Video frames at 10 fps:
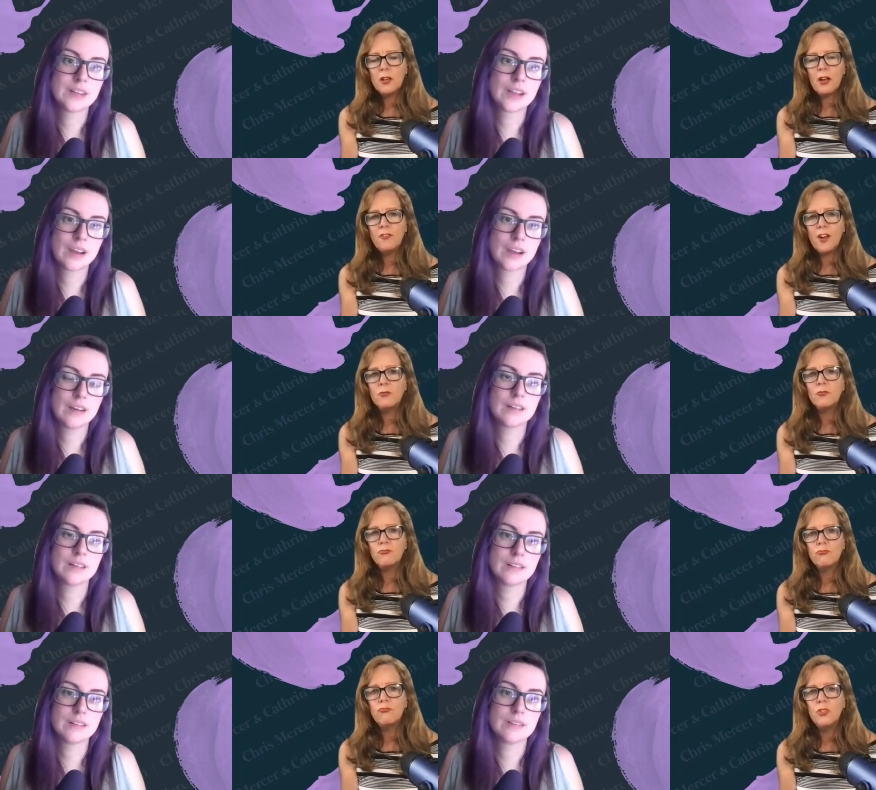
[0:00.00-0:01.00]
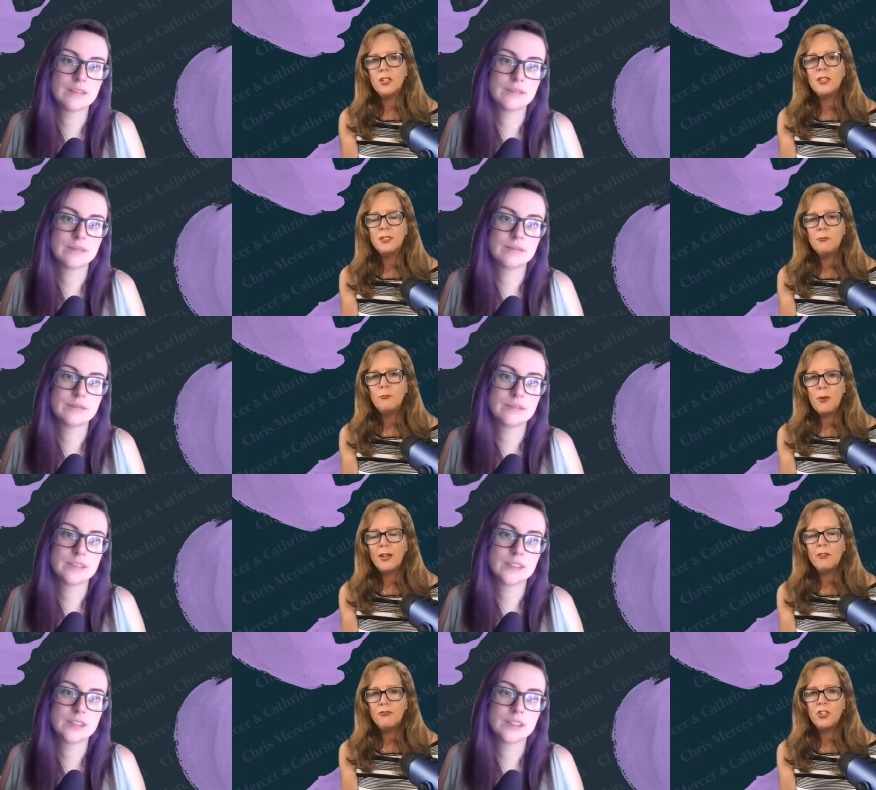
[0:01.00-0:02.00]
Speaker 1: yeah. I found really
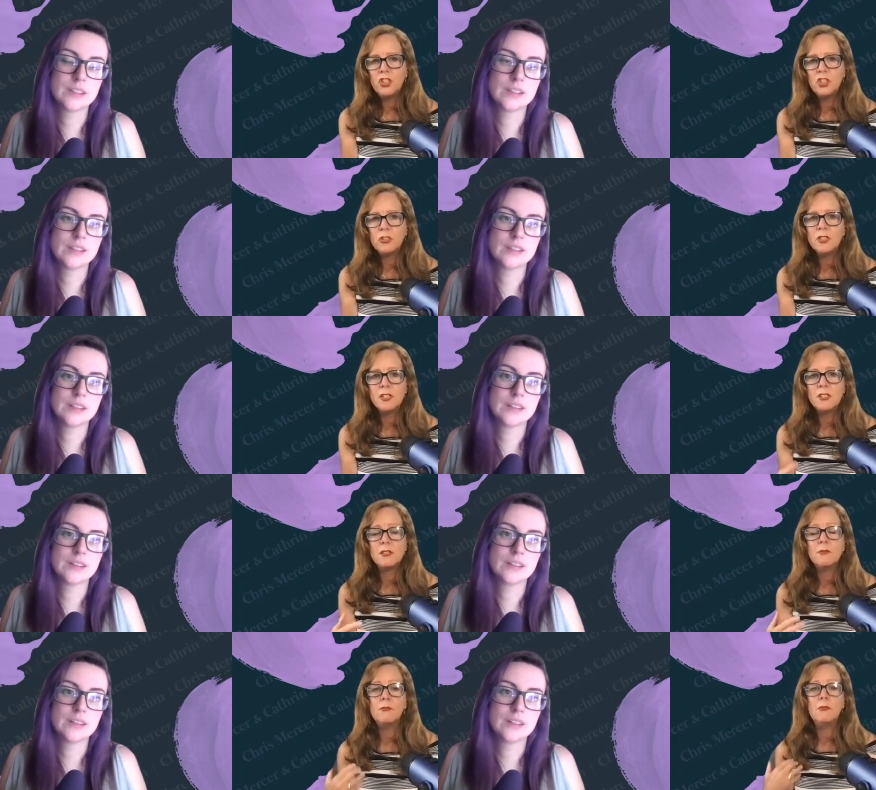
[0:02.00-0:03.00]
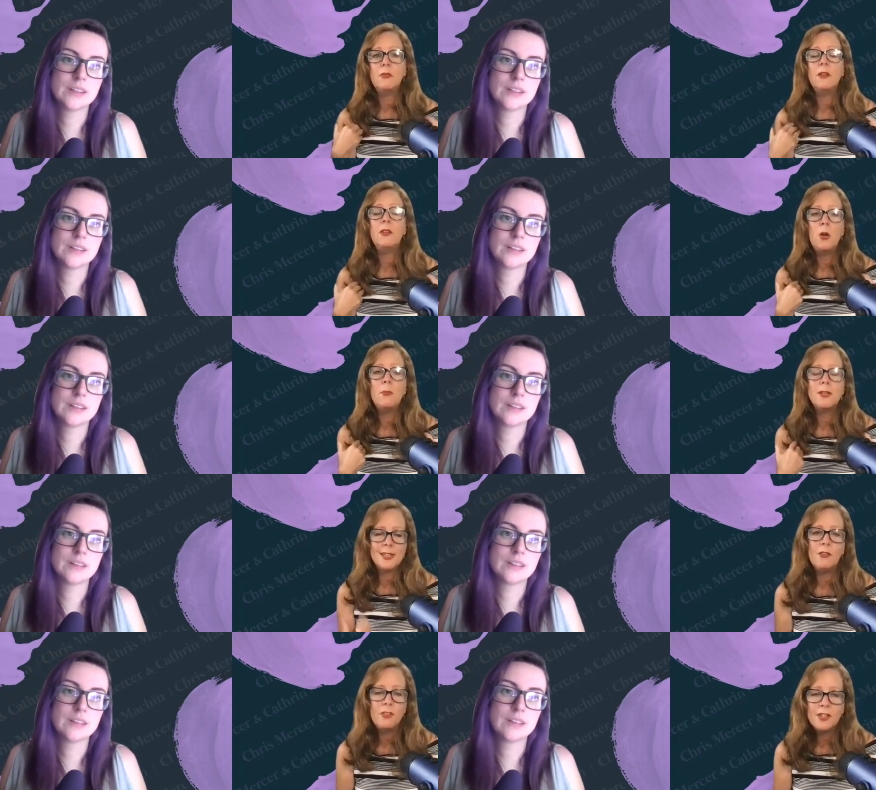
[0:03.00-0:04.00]
beneficial because it's I know
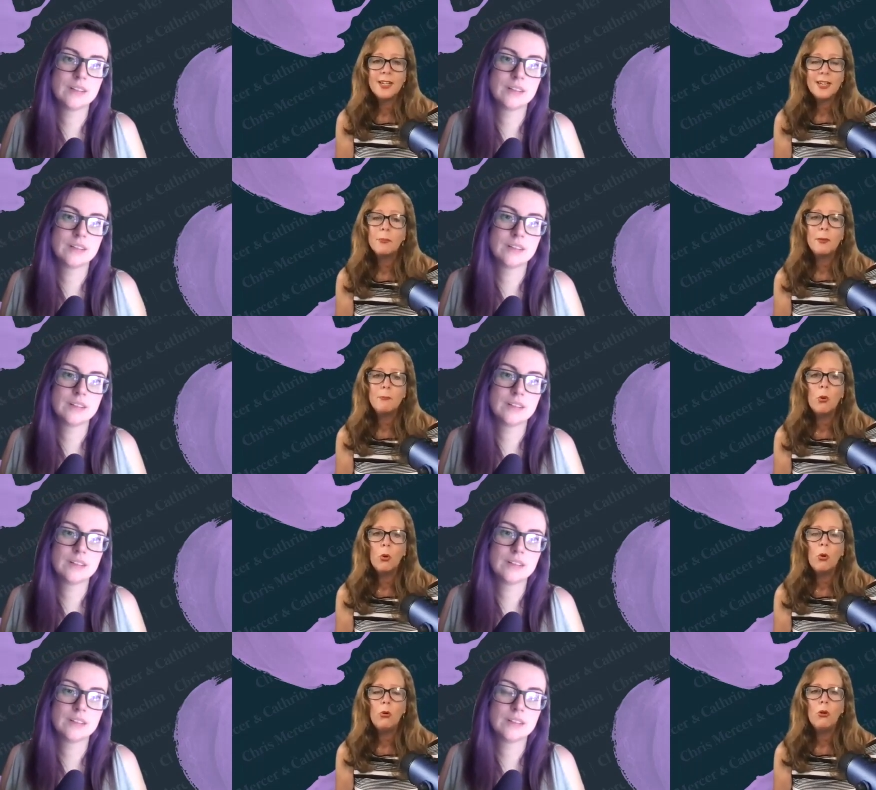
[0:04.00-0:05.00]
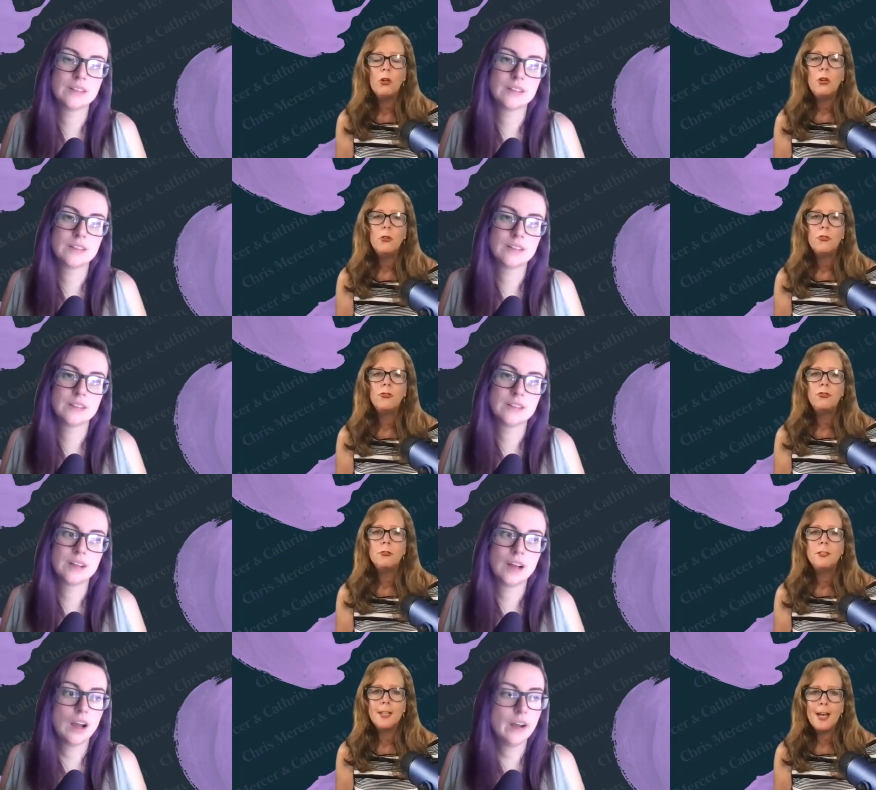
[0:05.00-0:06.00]
myself a little bit more through
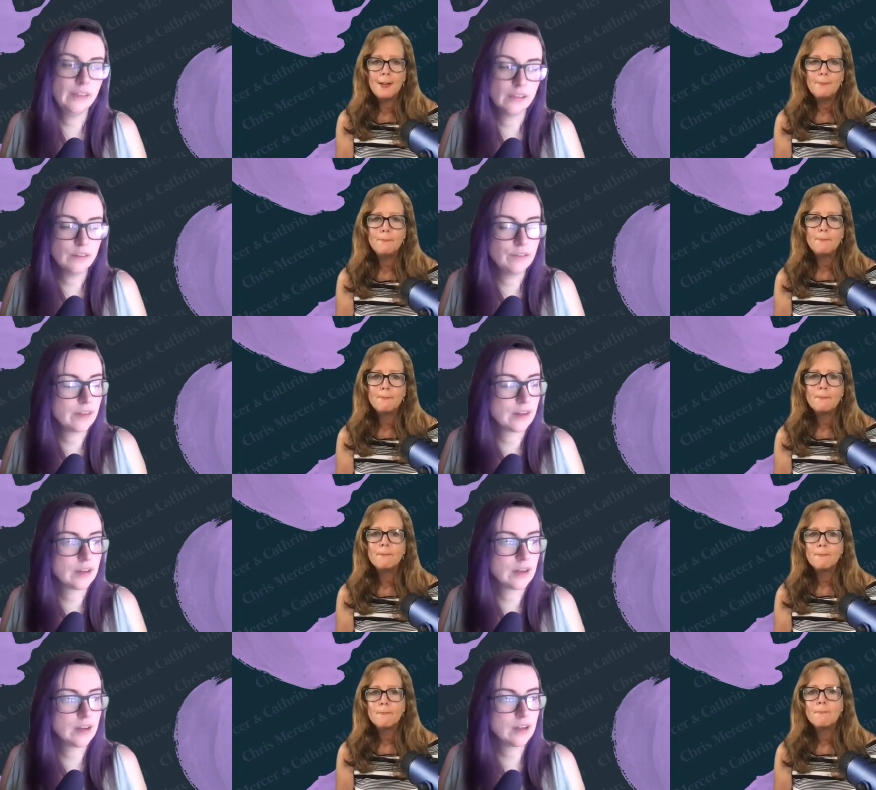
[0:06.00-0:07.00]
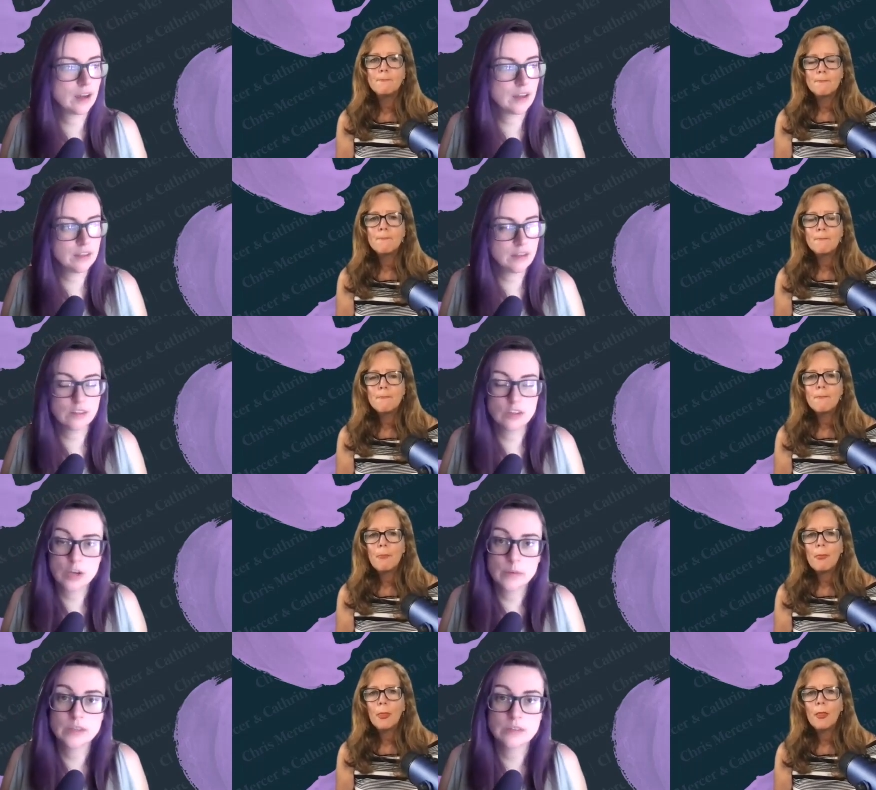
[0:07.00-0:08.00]
doing that. I
Speaker 2: love that. I, I think that
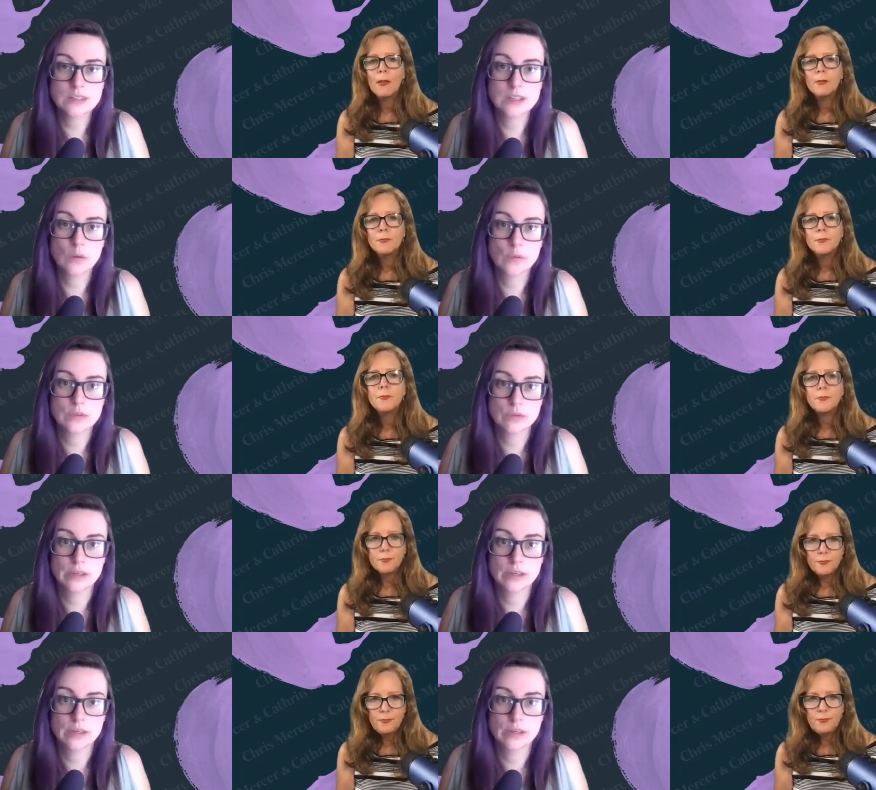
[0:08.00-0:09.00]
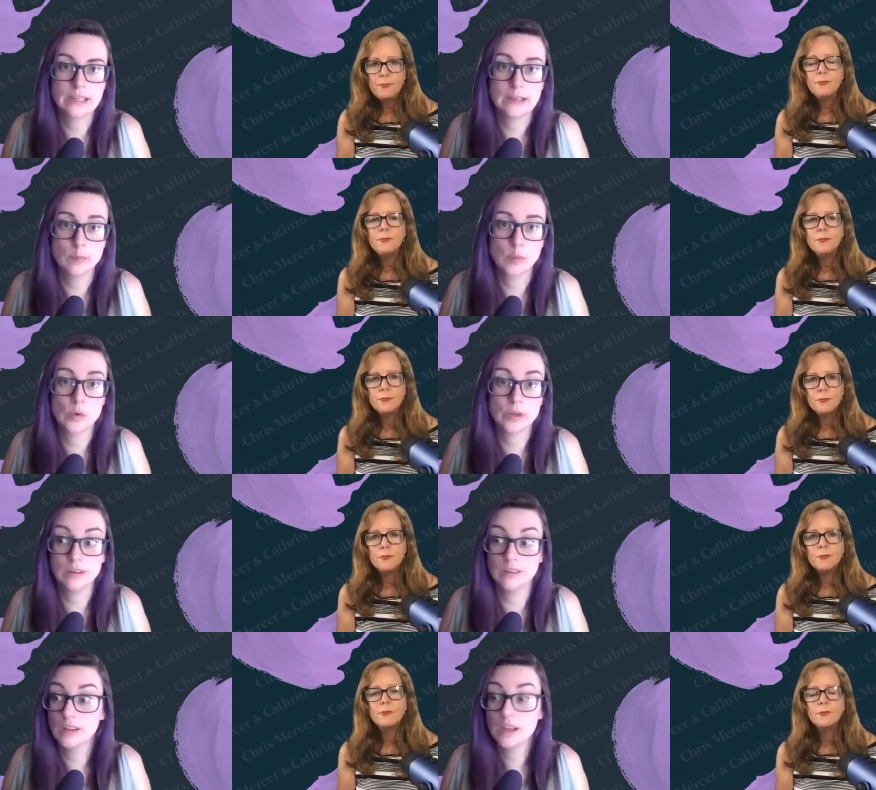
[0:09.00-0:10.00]
knowing yourself is really important.
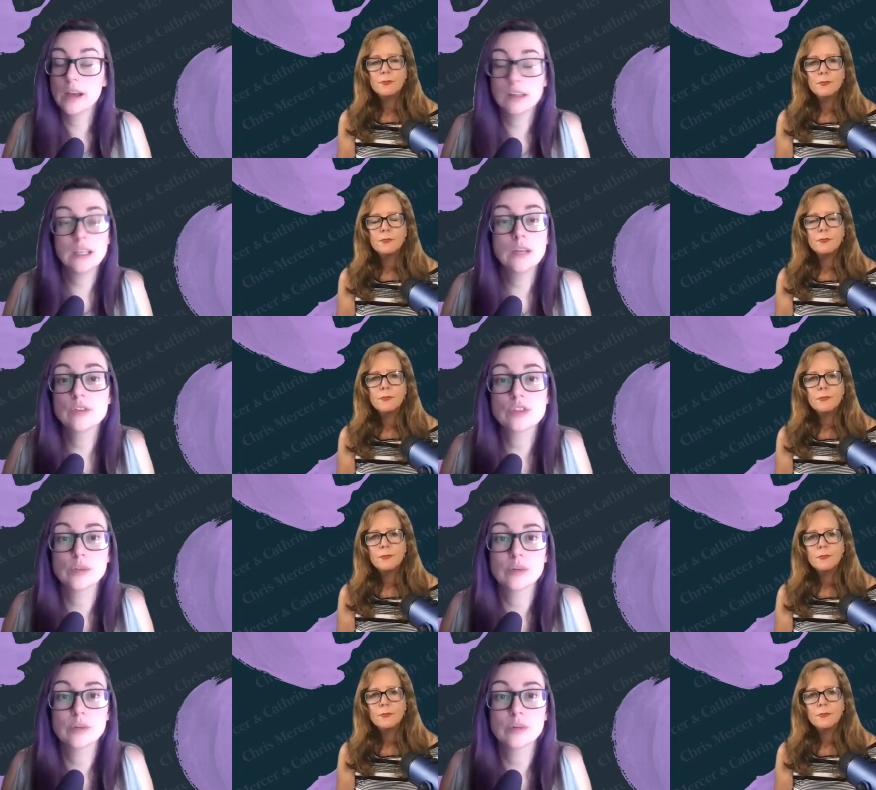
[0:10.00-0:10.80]
And even doing